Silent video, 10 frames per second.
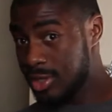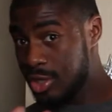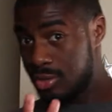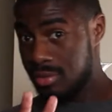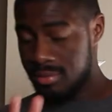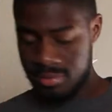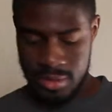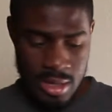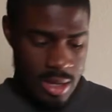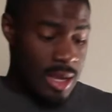Two.
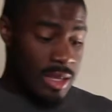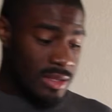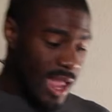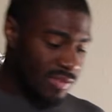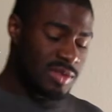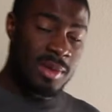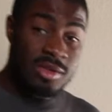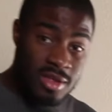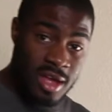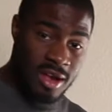Davis
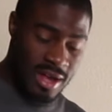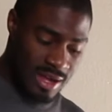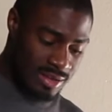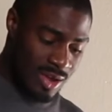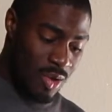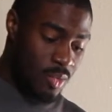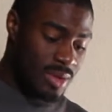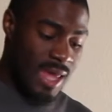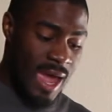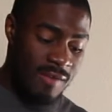Mills, on the other hand,
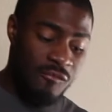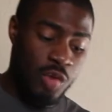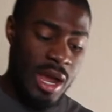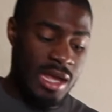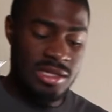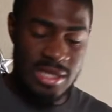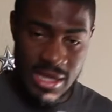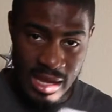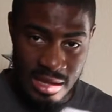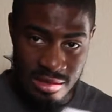was eight for
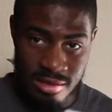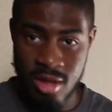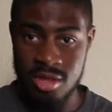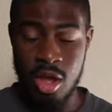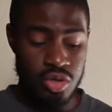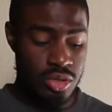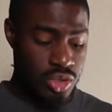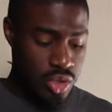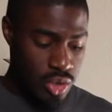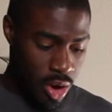eighteen on one hundred
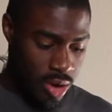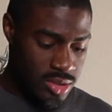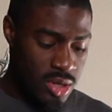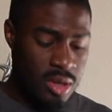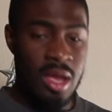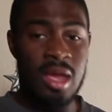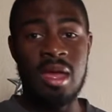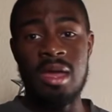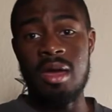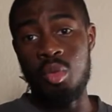two yards,
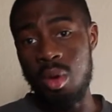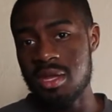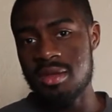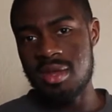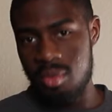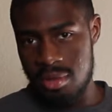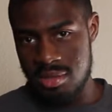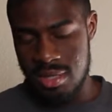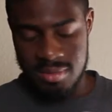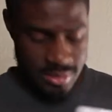one touchdown, one
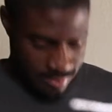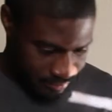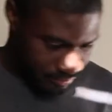interception.